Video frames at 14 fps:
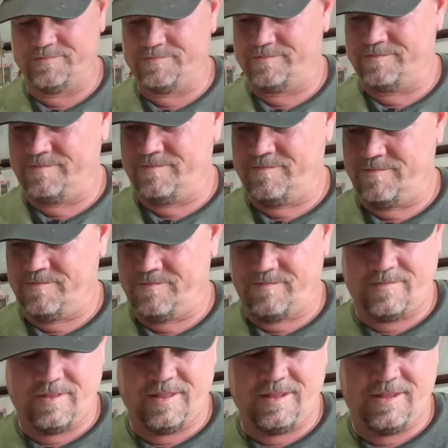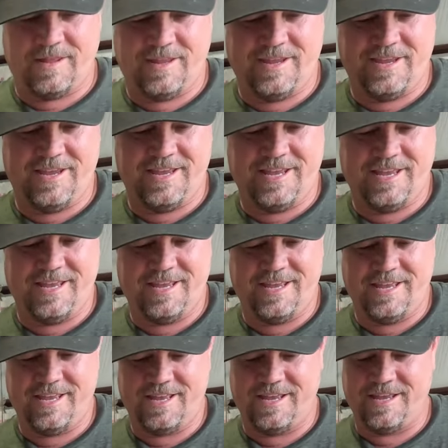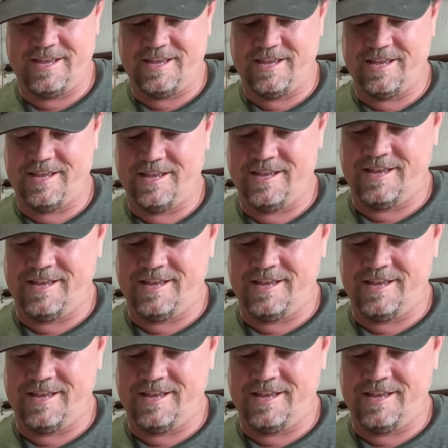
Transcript: This person isn't speaking.